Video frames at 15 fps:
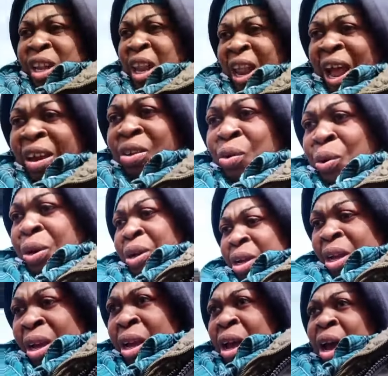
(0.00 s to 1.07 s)
clot good.
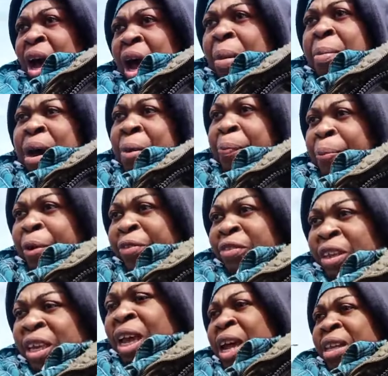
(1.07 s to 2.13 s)
A mad
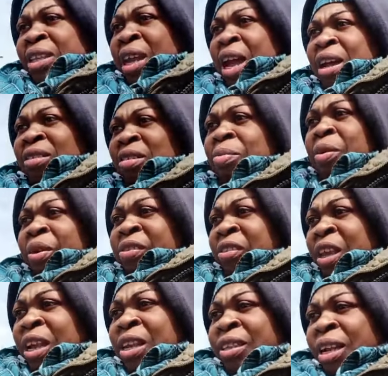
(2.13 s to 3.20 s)
person can't talk to me, a
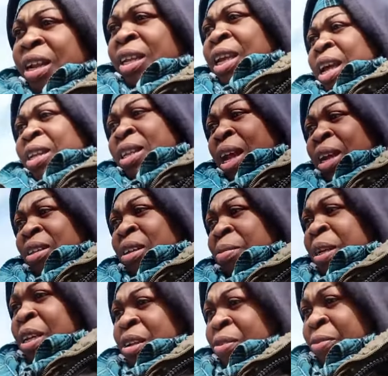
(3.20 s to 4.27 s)
skeleton can't talk to
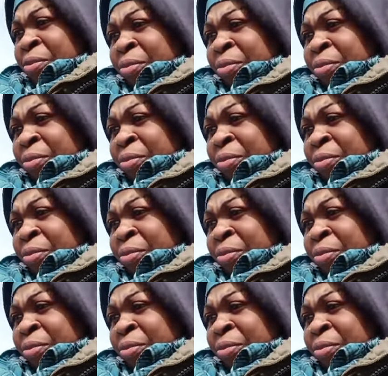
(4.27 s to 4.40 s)
me, you know.